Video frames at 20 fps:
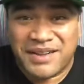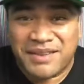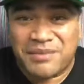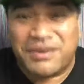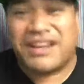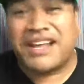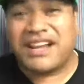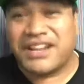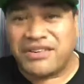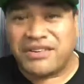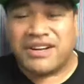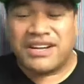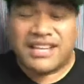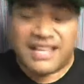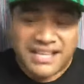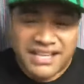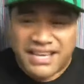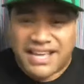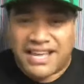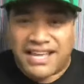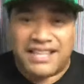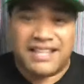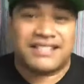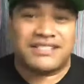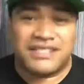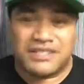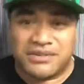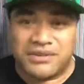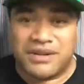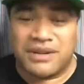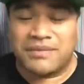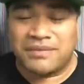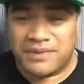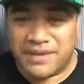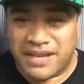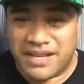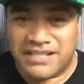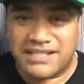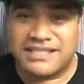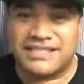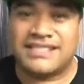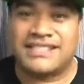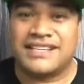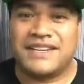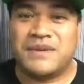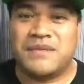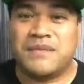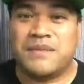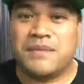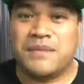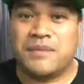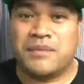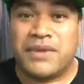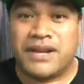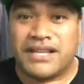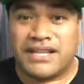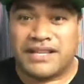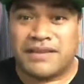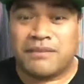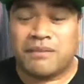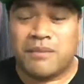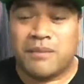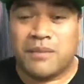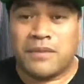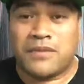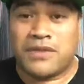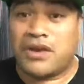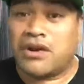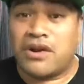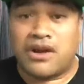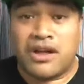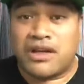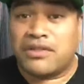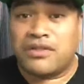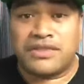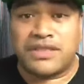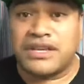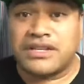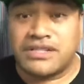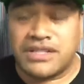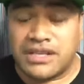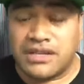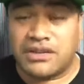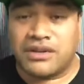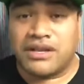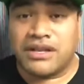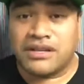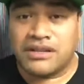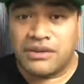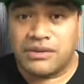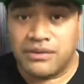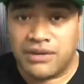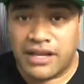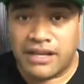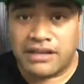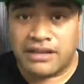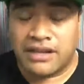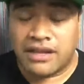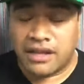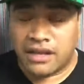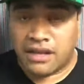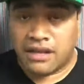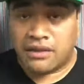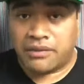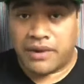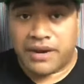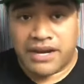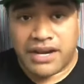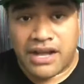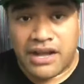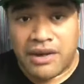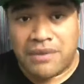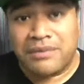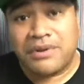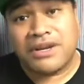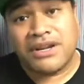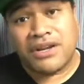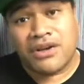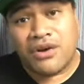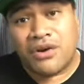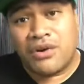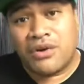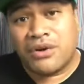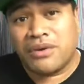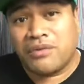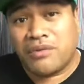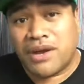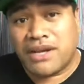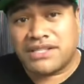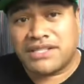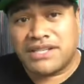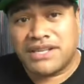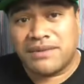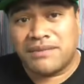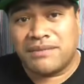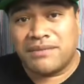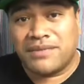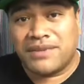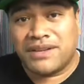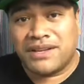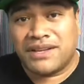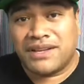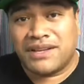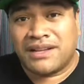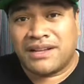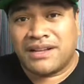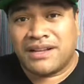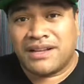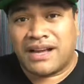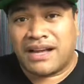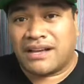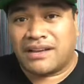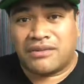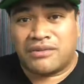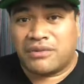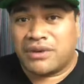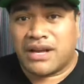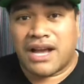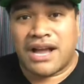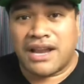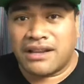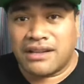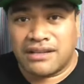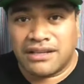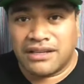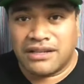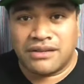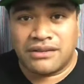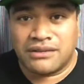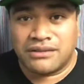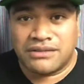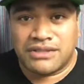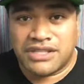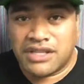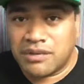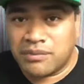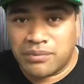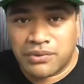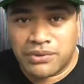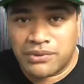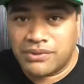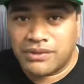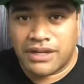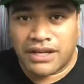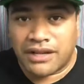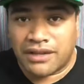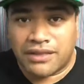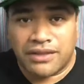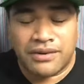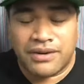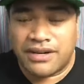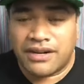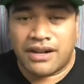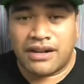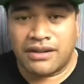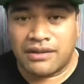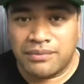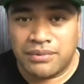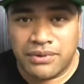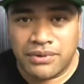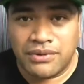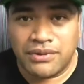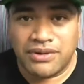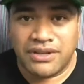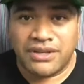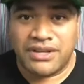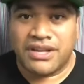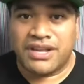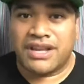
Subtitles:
But I agree that, yeah, that's a dream, yes. But there are other things that you can do. Like right now, I'm going to go and watch them. We got a little cheap pool, like a $30 pool.